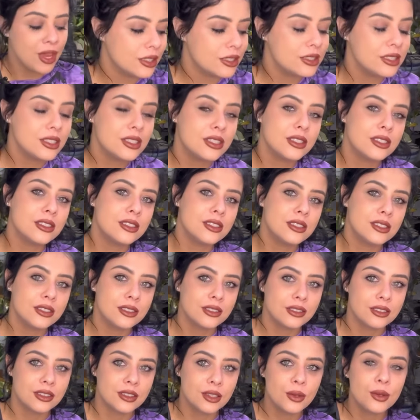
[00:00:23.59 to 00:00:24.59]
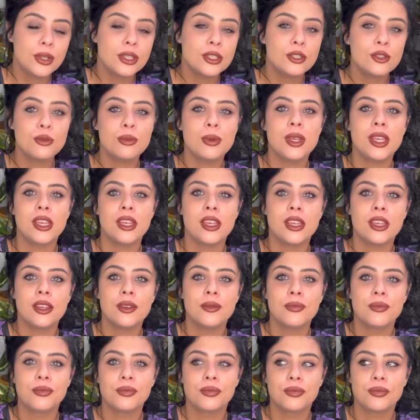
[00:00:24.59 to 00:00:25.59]
This is going to
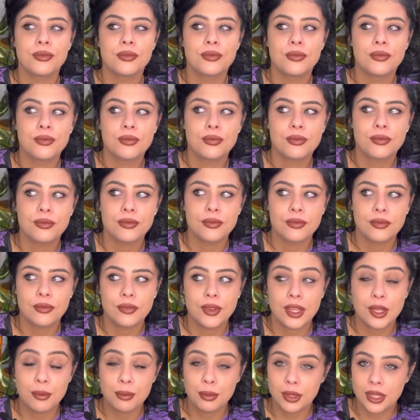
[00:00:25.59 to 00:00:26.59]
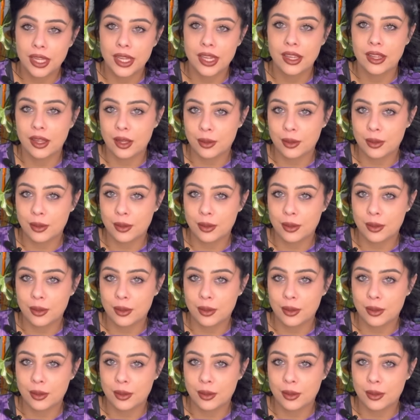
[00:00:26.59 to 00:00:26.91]
be like a plant